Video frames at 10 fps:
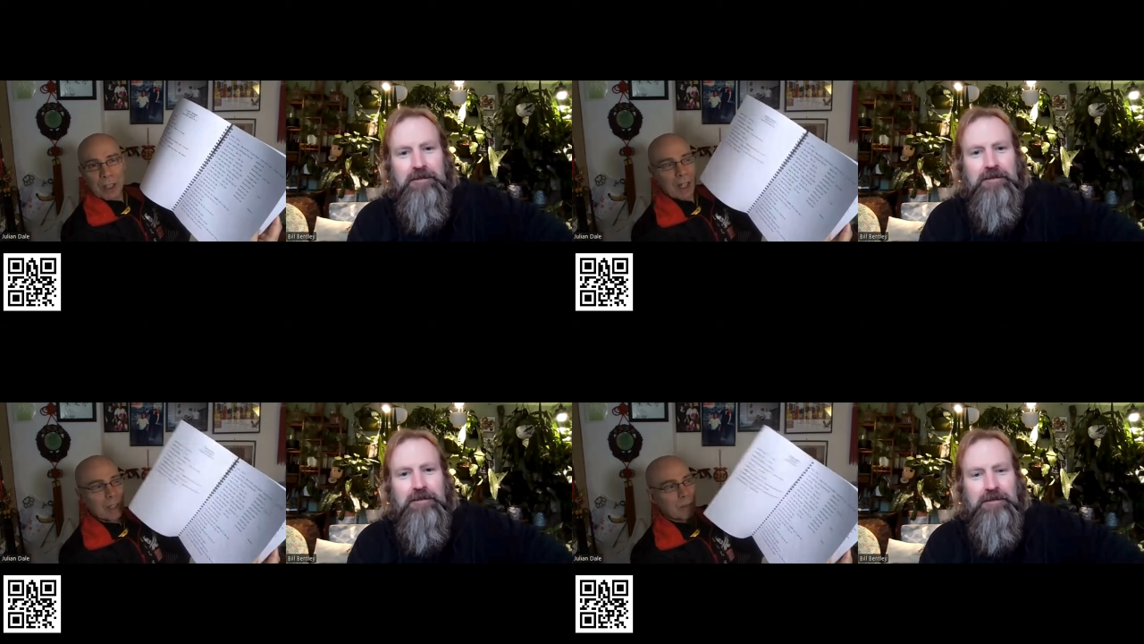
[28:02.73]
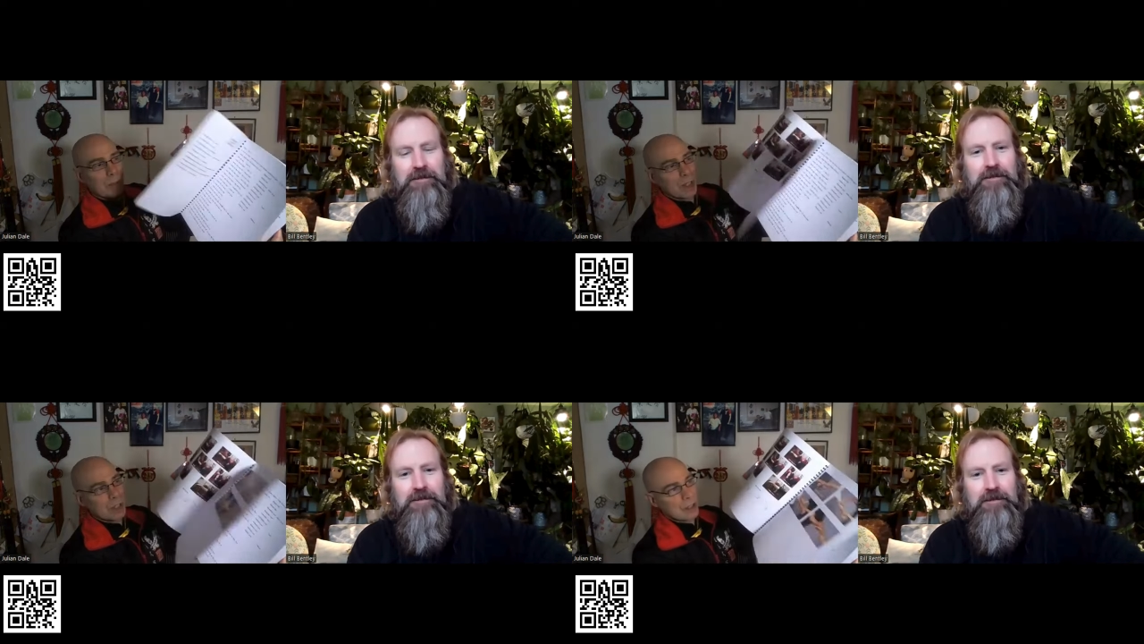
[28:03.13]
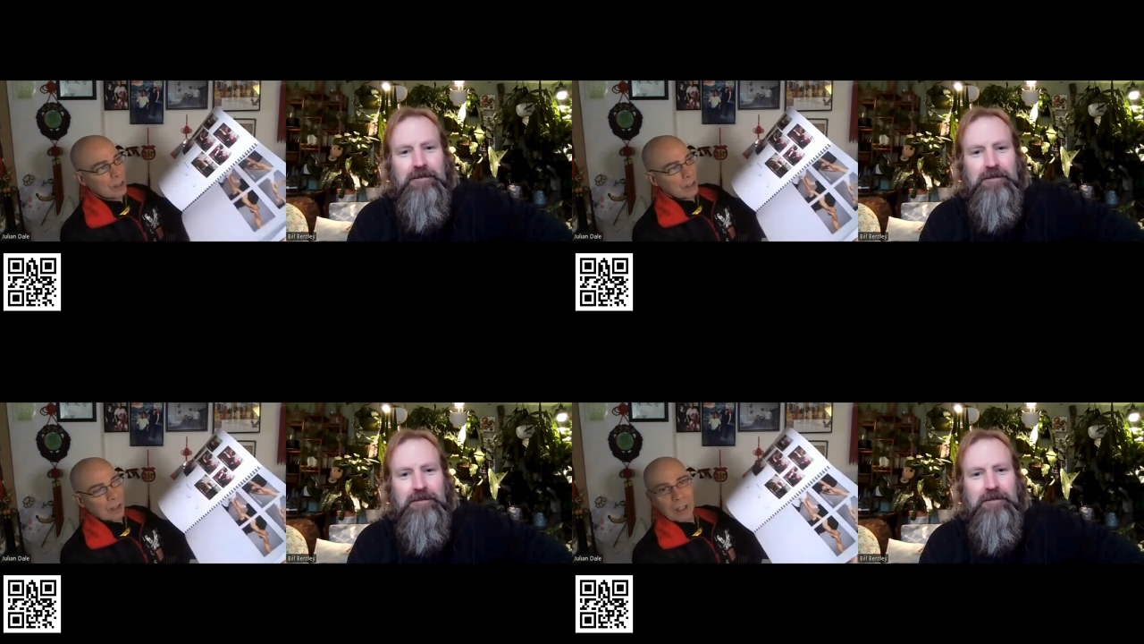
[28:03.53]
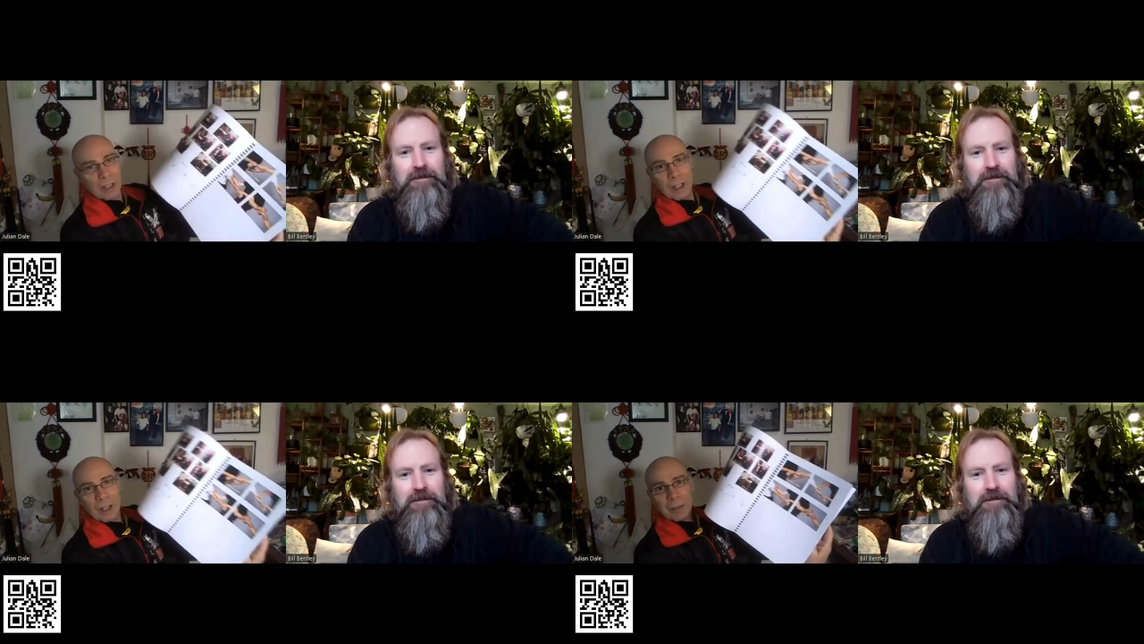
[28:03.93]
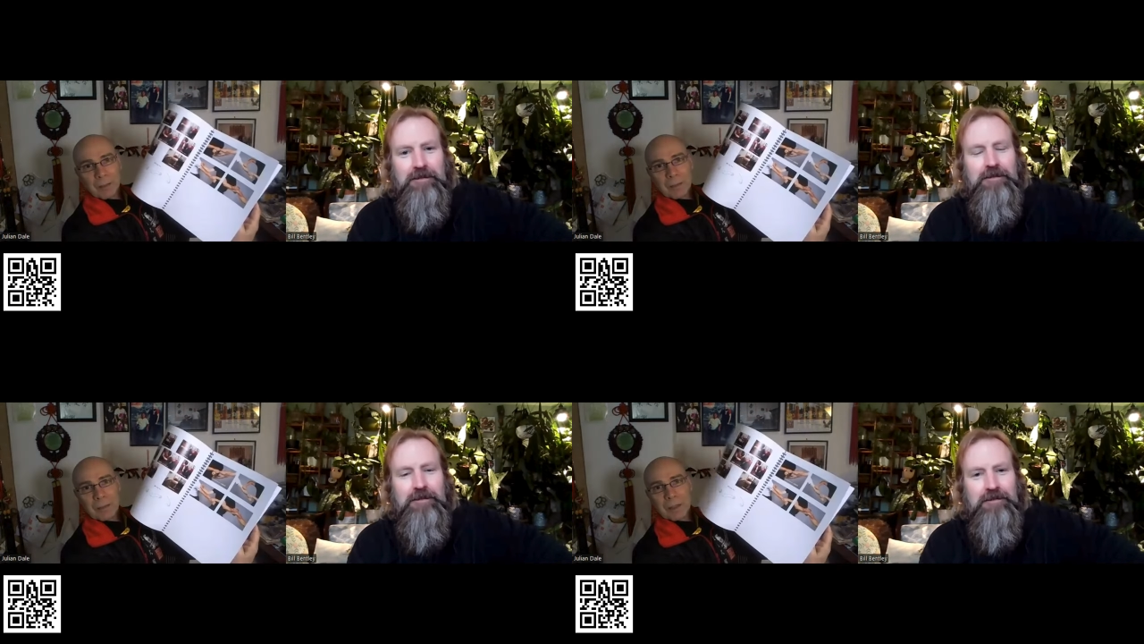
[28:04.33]
Speaker 1: and language. Um,
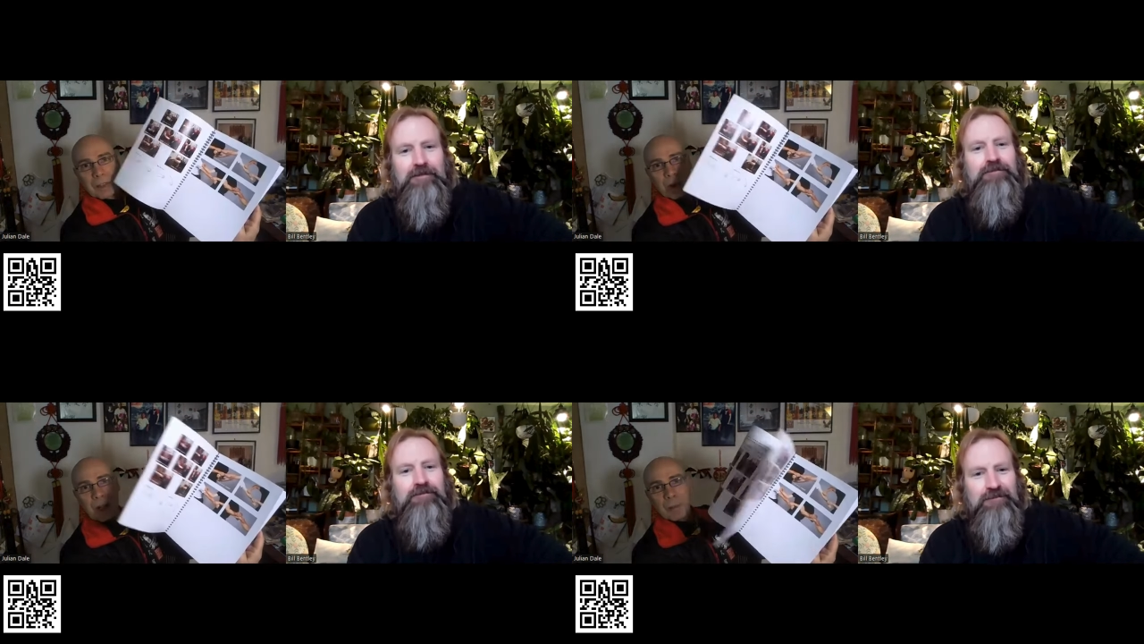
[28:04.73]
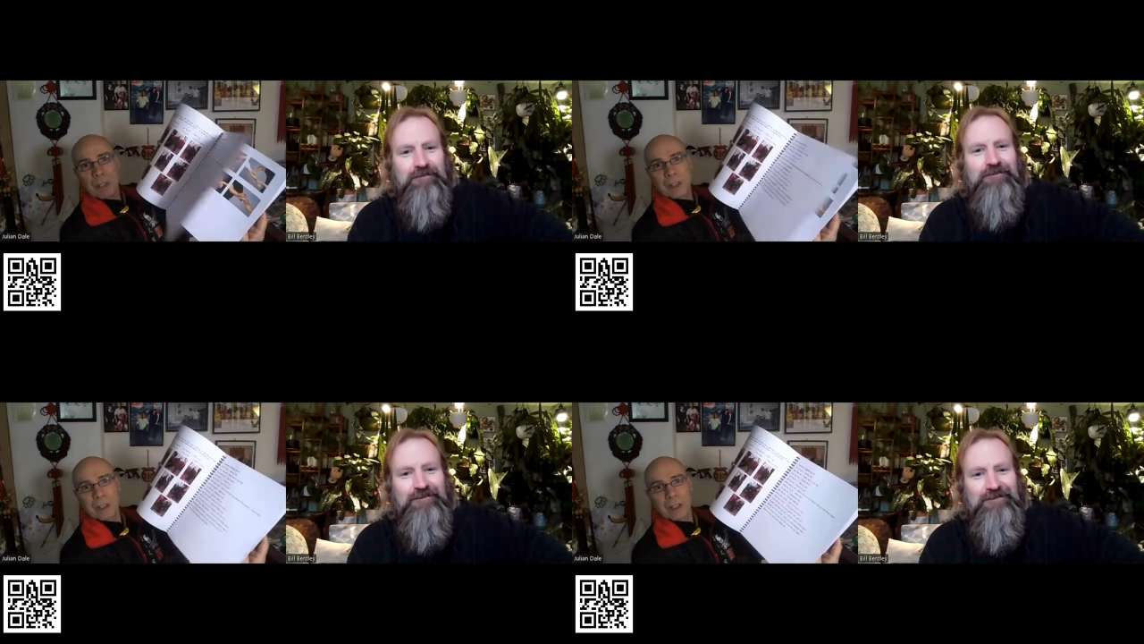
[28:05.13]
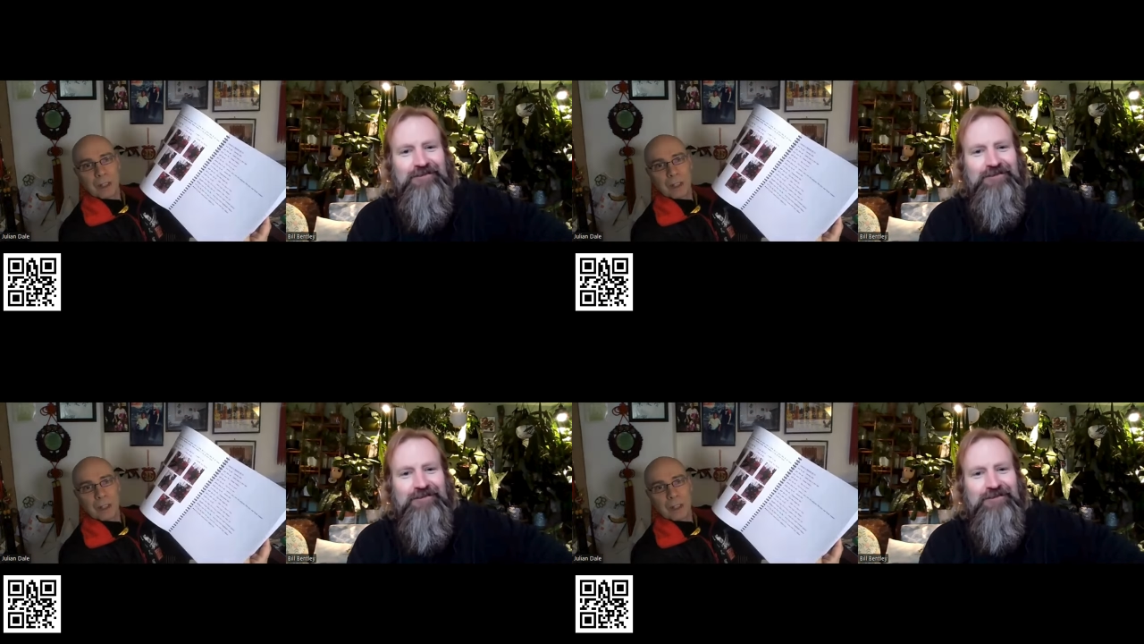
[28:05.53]
so yeah, I mean, it's